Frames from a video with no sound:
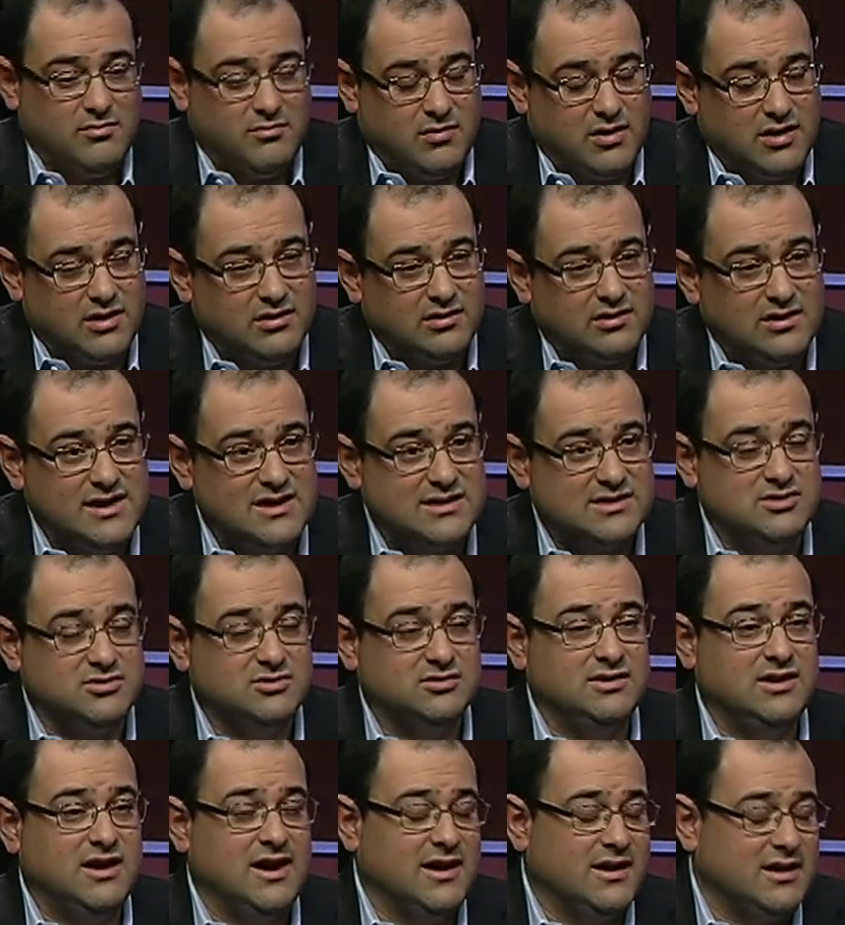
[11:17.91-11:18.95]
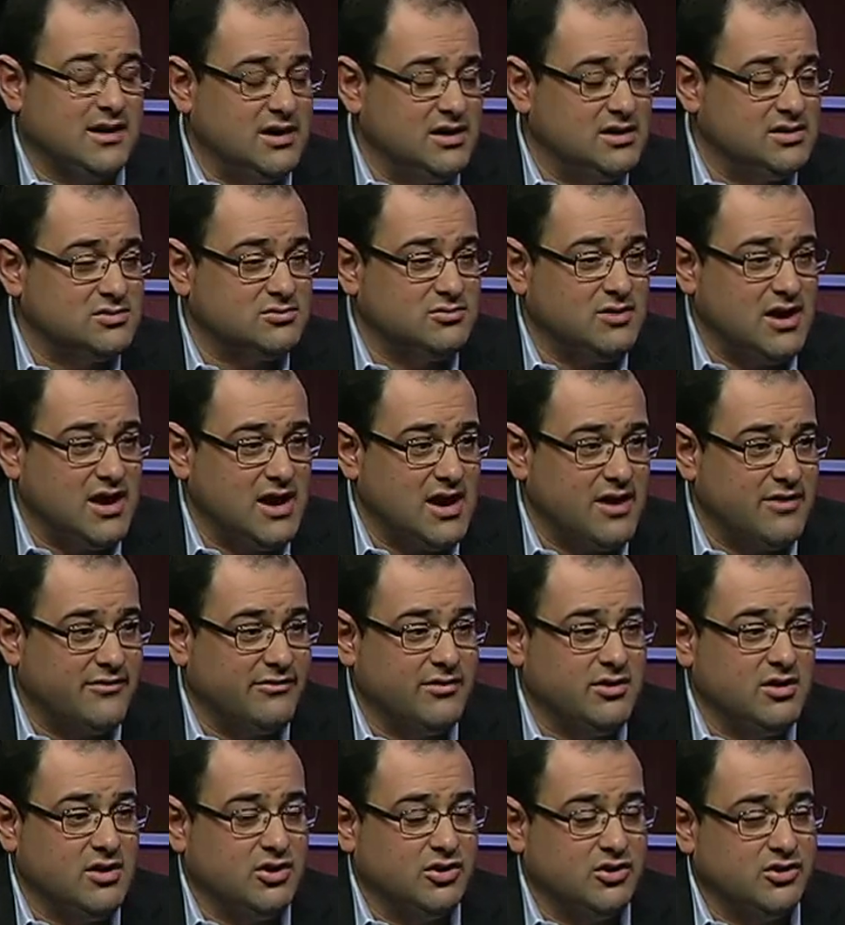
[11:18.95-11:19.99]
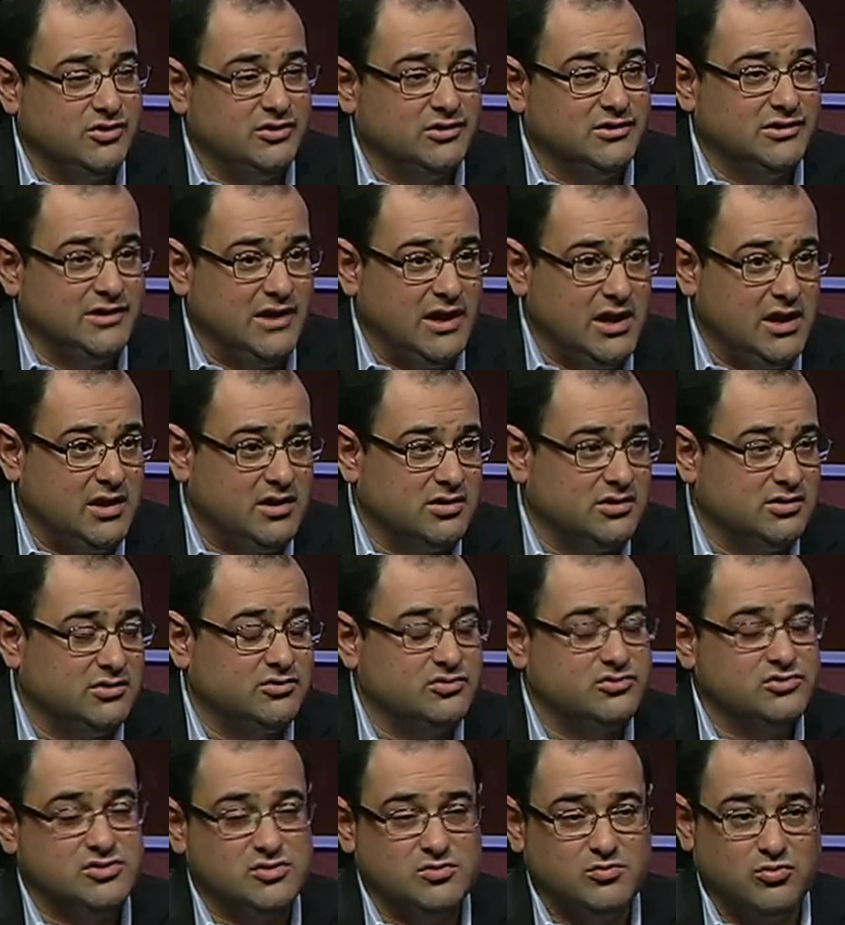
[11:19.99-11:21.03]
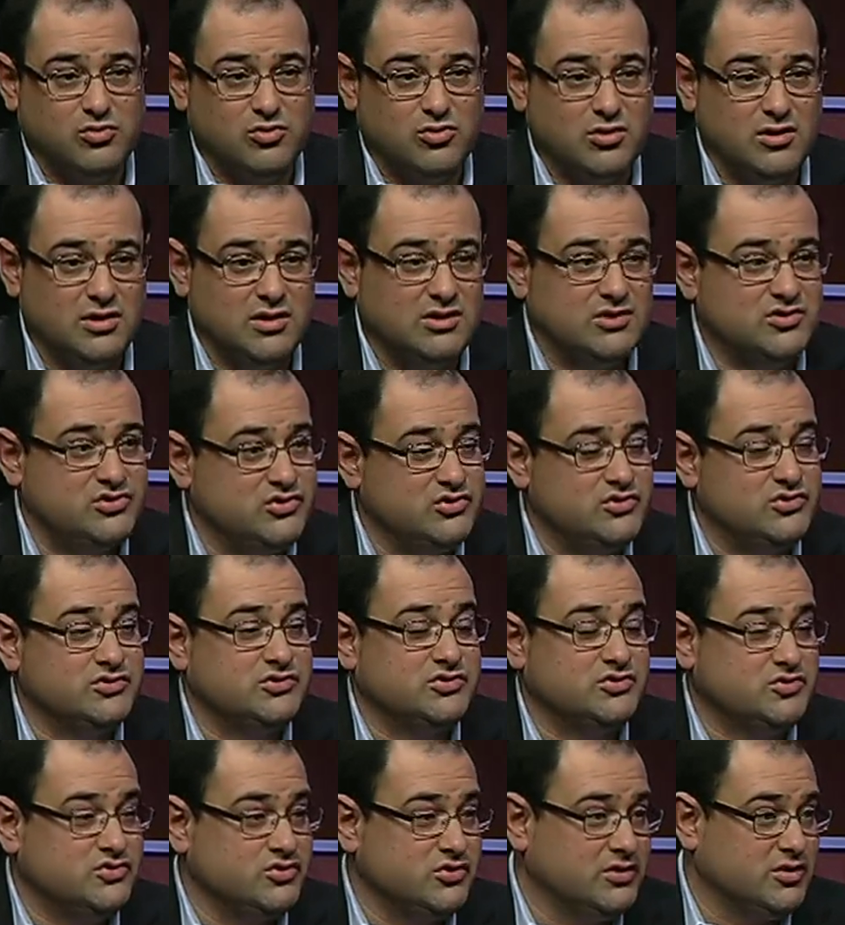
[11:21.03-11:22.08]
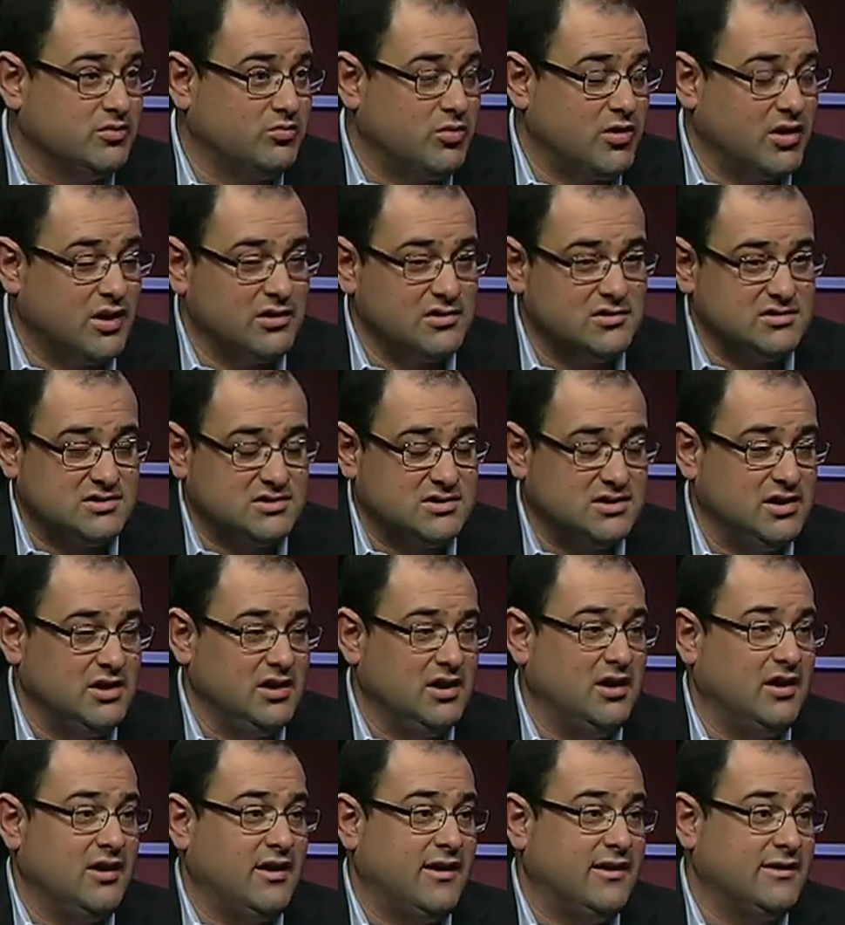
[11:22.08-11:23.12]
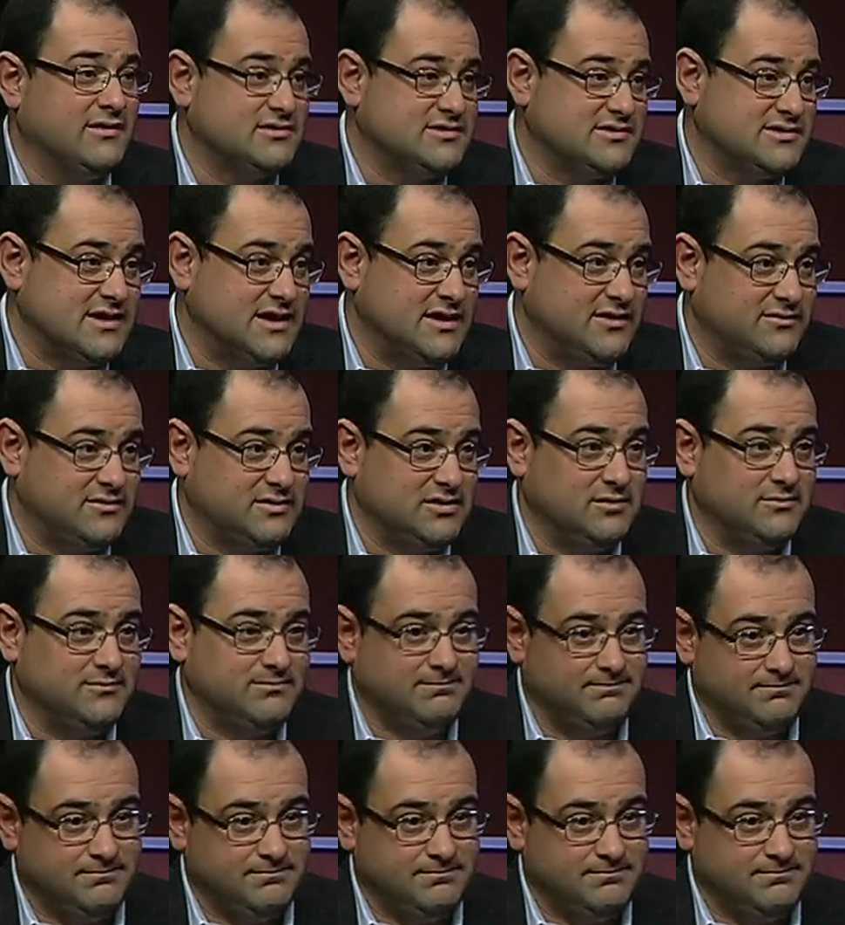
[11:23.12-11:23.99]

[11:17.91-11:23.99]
But in the last few decades, we have good data to support its use during the pregnancy and safety.